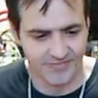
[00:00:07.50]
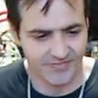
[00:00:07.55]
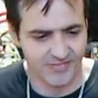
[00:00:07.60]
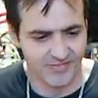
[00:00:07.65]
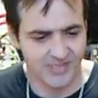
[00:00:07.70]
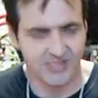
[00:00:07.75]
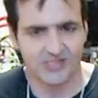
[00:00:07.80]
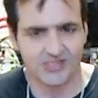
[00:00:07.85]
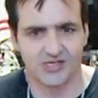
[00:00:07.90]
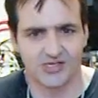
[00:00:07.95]

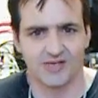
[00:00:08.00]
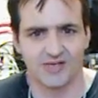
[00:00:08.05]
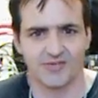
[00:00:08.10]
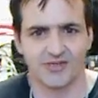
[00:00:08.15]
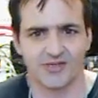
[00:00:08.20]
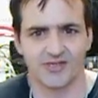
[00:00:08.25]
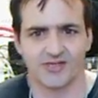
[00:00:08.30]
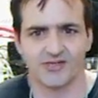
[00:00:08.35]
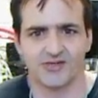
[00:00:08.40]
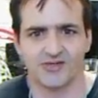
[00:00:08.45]
Sorry
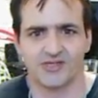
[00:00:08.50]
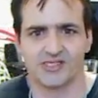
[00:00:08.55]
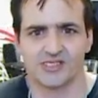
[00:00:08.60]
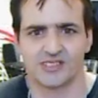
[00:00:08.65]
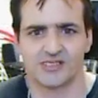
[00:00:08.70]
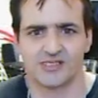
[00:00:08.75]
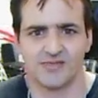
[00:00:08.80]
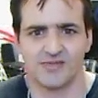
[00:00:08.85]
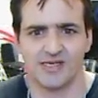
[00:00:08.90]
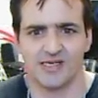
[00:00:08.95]
about the noise
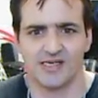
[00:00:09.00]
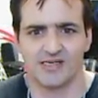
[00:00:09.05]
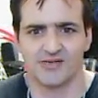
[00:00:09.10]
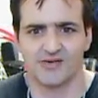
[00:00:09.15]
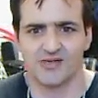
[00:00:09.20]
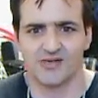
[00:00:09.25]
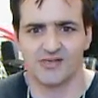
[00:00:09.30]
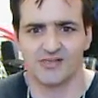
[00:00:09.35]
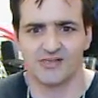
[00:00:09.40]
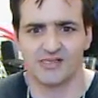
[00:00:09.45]
in the
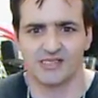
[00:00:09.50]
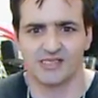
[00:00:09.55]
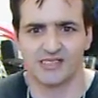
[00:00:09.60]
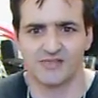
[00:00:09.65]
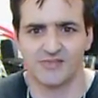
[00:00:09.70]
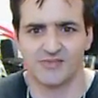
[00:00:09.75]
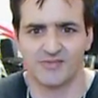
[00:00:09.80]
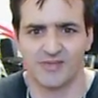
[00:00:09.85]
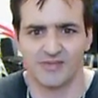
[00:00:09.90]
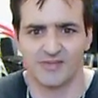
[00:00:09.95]
background. There's
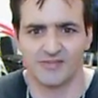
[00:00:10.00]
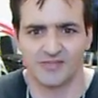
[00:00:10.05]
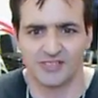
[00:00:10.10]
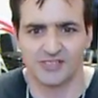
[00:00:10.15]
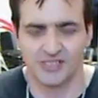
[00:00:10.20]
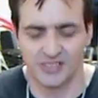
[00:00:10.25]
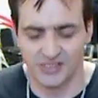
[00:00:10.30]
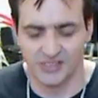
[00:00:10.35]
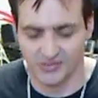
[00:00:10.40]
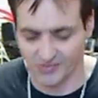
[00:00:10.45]
some of my
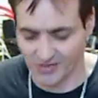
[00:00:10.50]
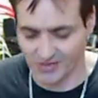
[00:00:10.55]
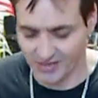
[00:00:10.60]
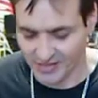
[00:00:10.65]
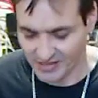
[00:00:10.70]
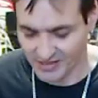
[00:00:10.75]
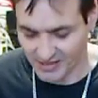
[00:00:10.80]
machines running.